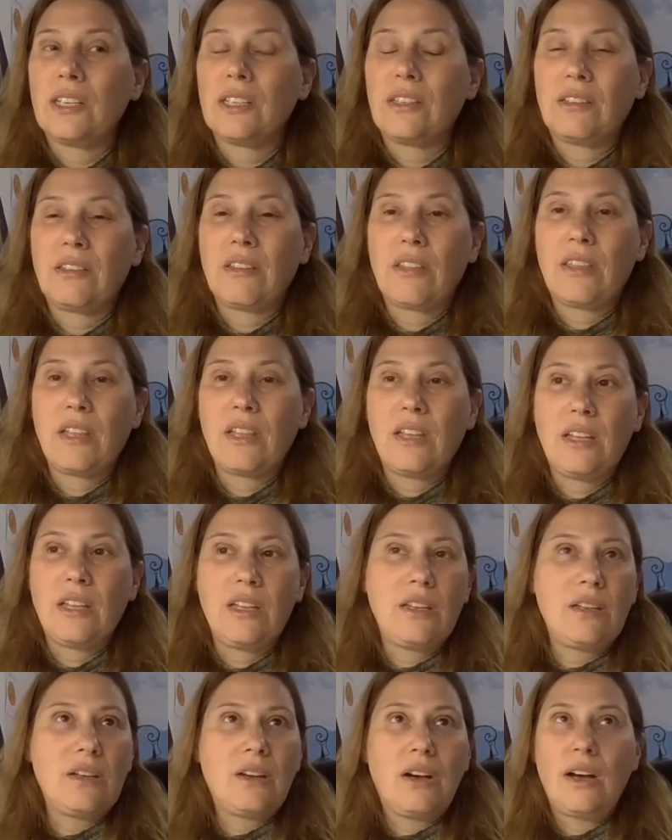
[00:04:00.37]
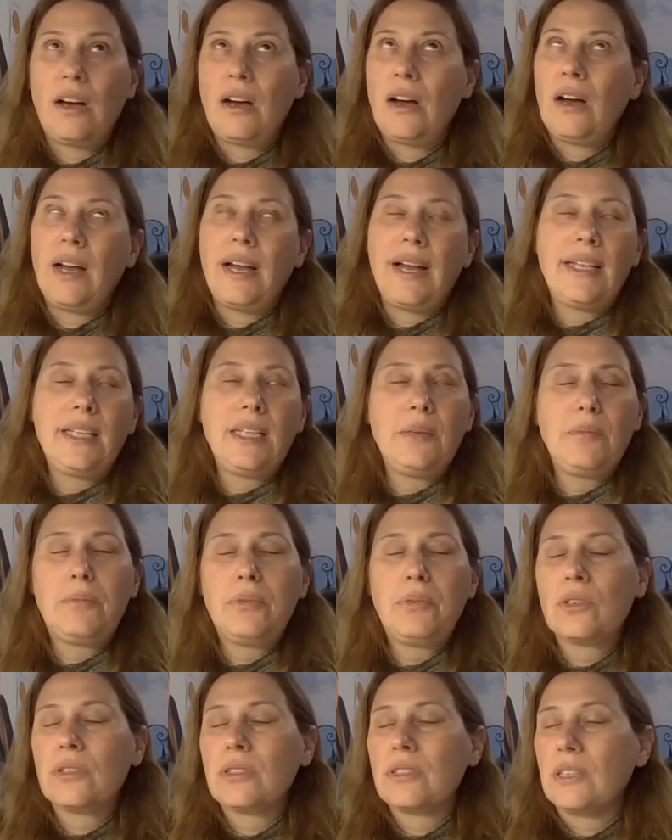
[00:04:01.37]
at the any
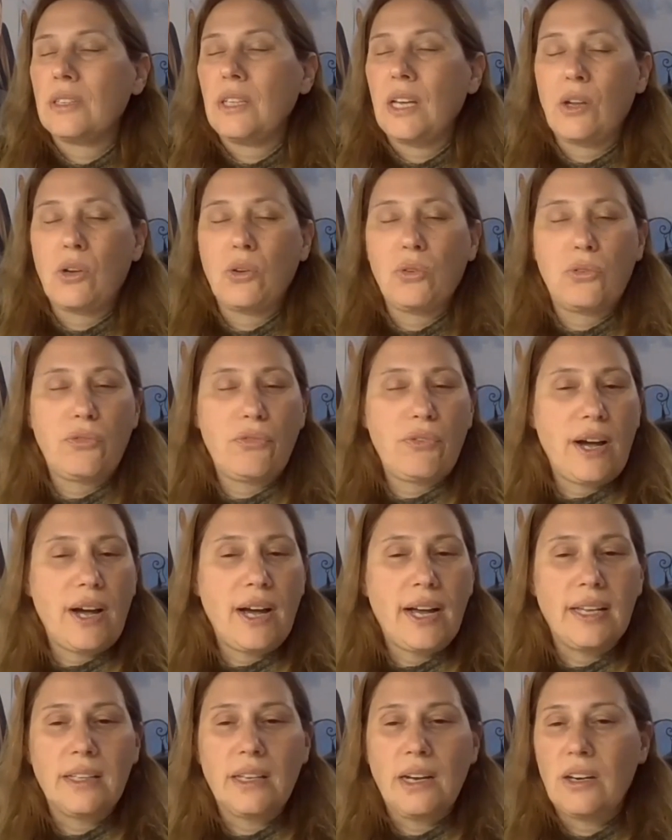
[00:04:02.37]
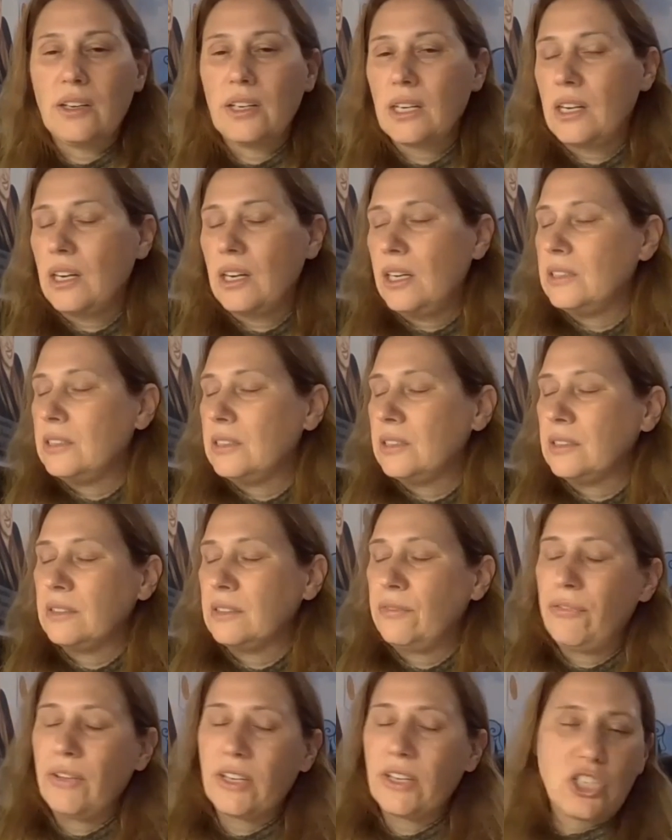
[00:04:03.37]
books that I could find, articles,
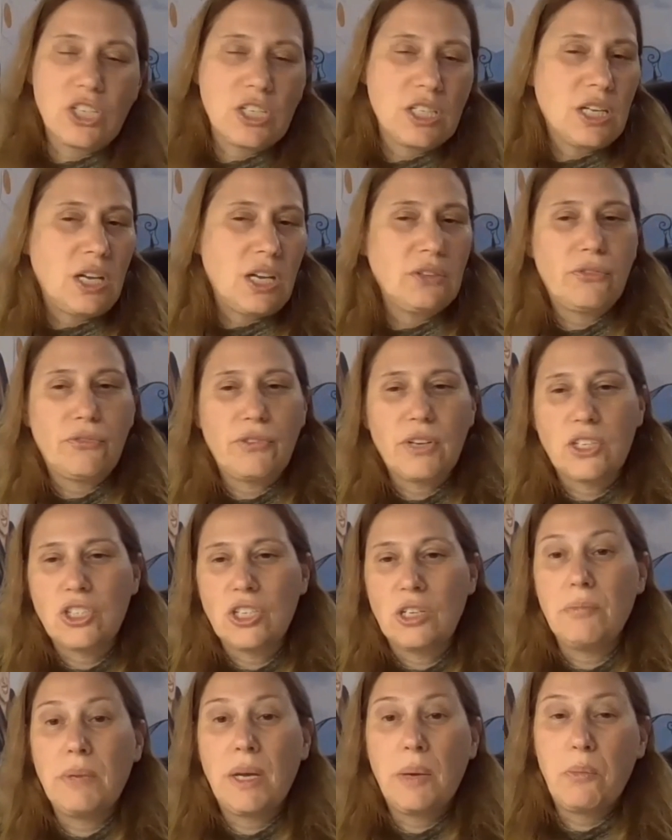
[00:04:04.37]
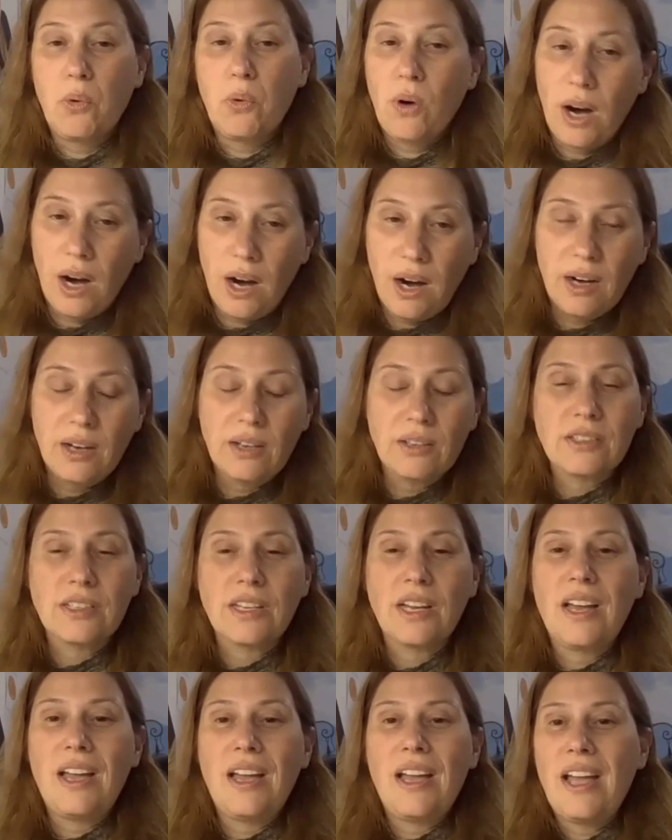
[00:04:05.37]
fiction, nonfiction, memoirs,
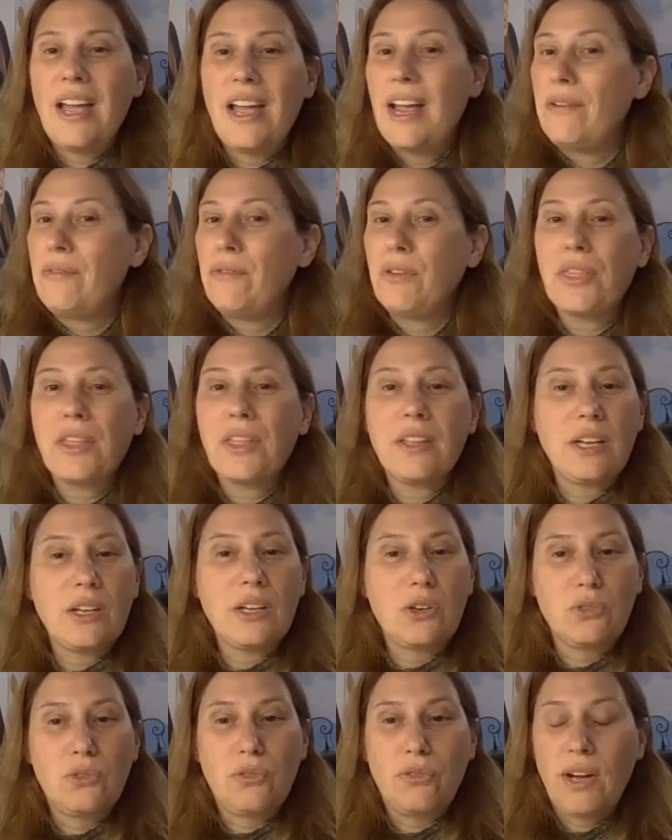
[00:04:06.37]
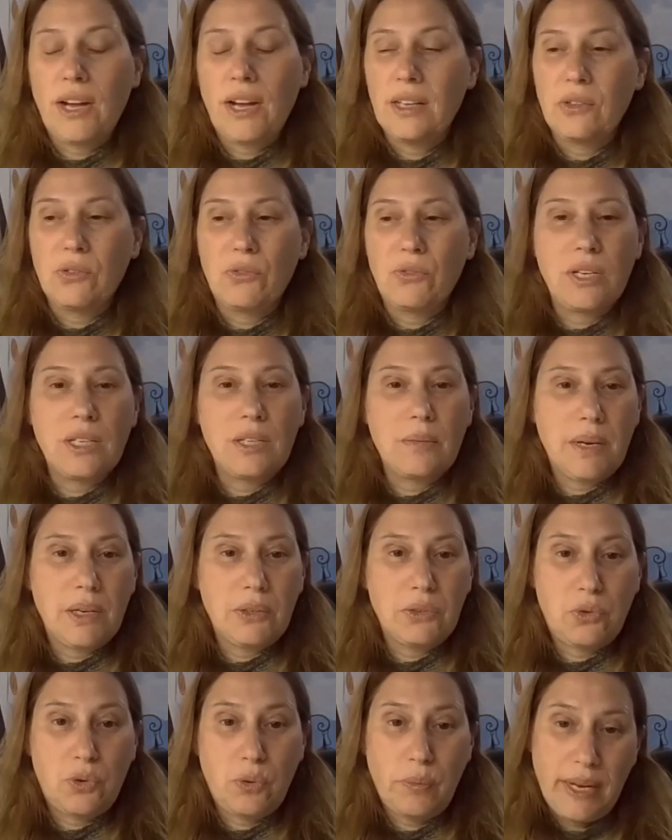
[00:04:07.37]
everything I could find to read
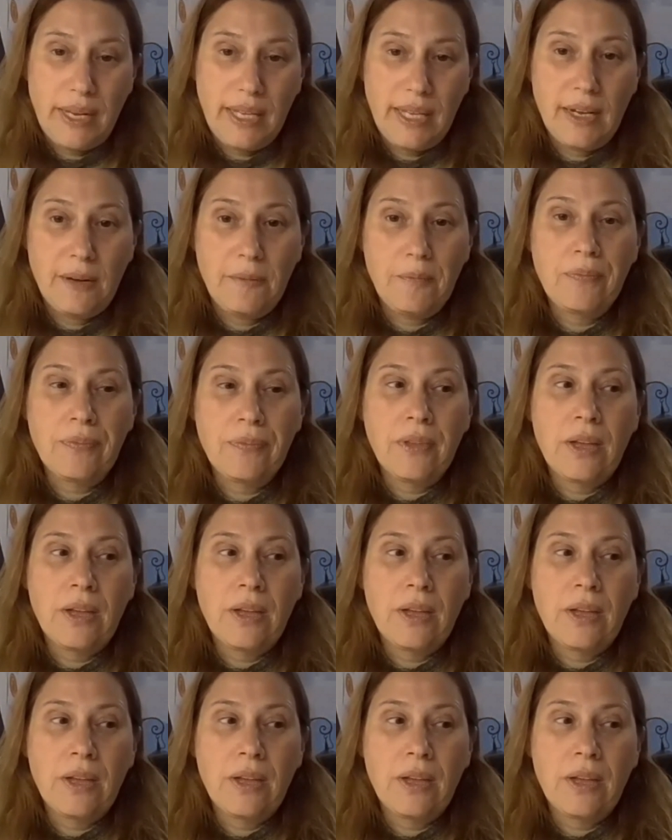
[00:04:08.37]
about Romania.